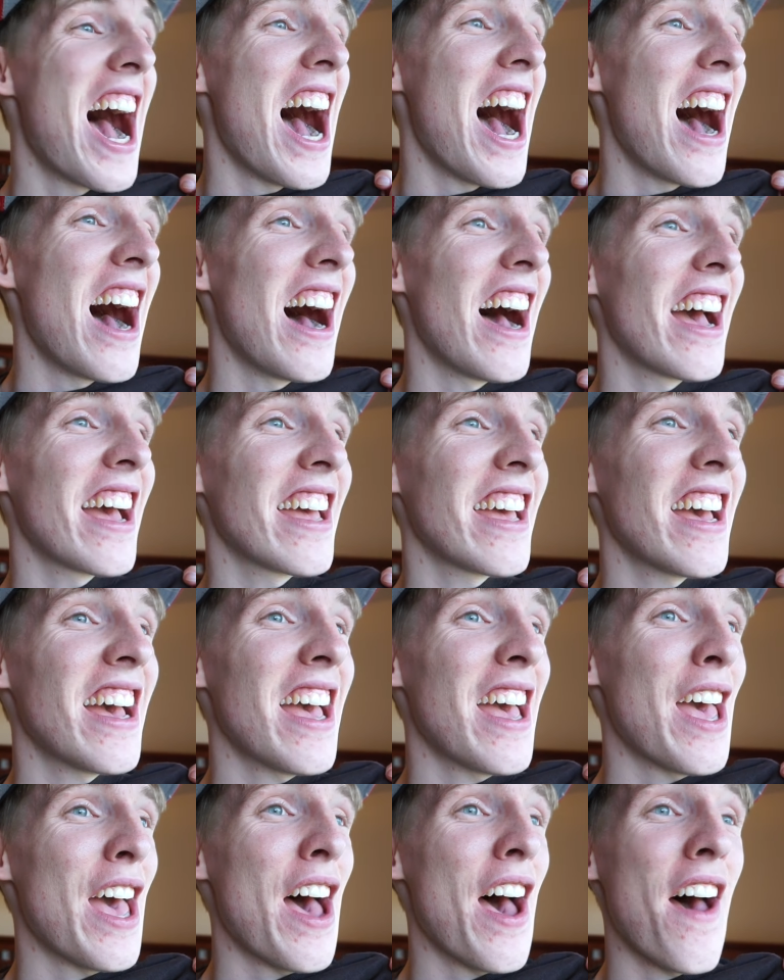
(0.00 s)
I
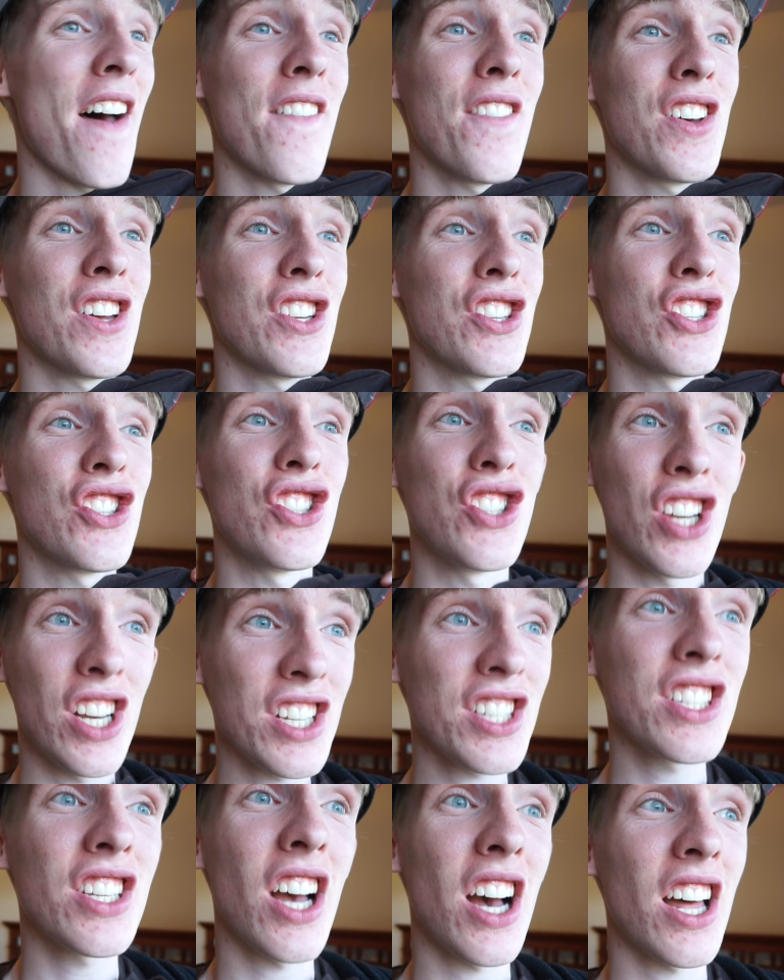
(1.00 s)
have
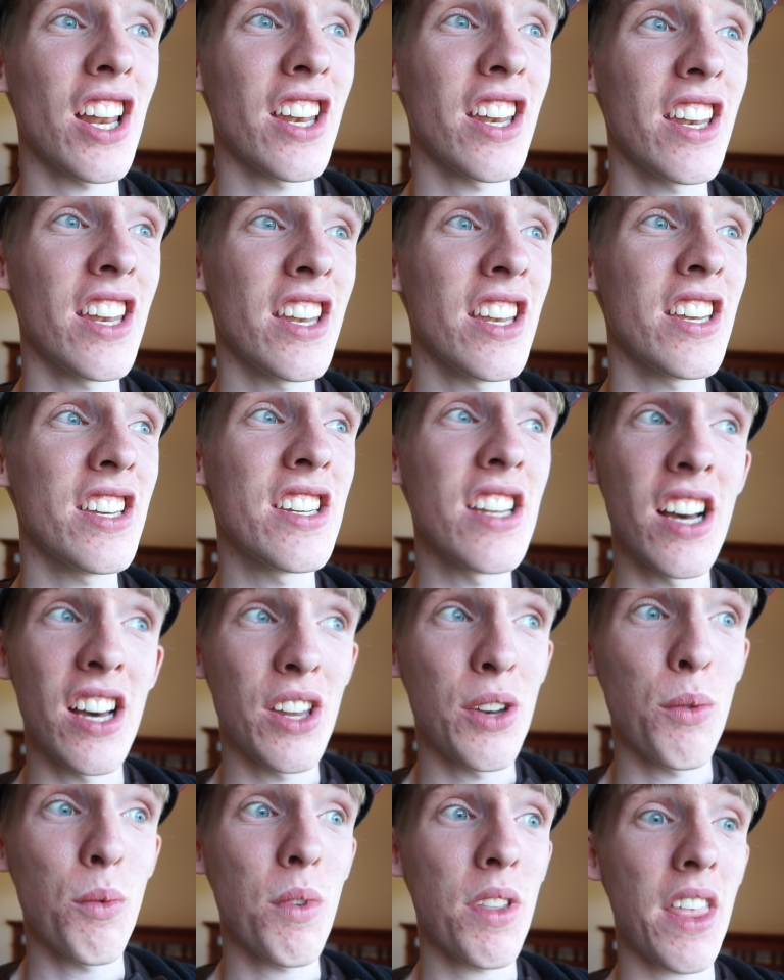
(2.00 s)
just gotten
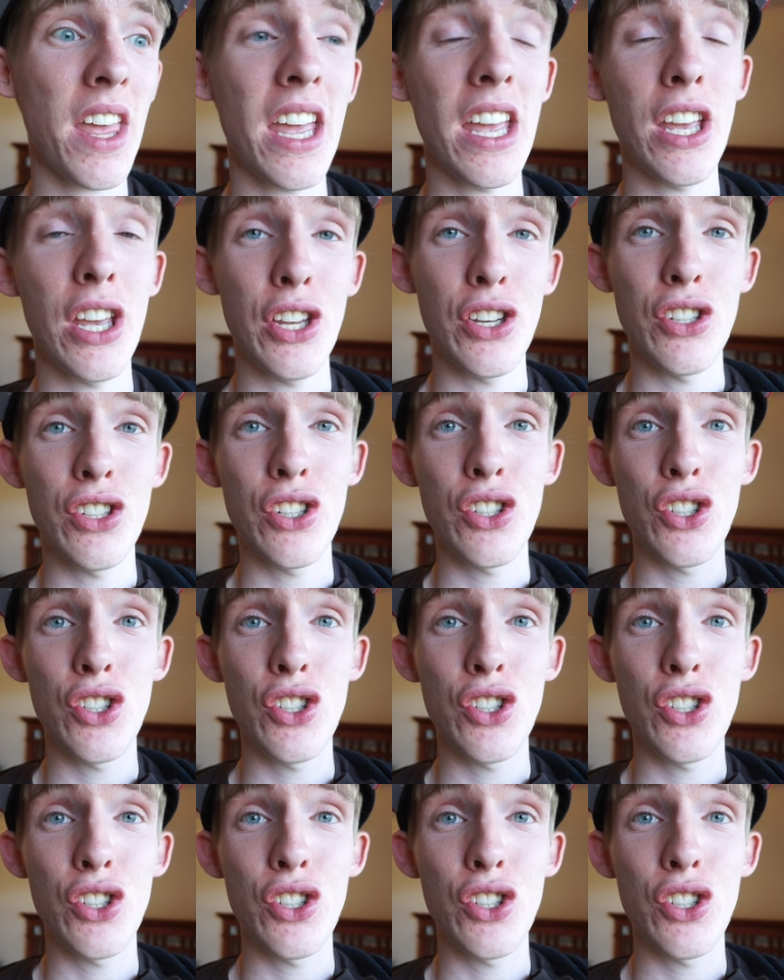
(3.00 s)
done with a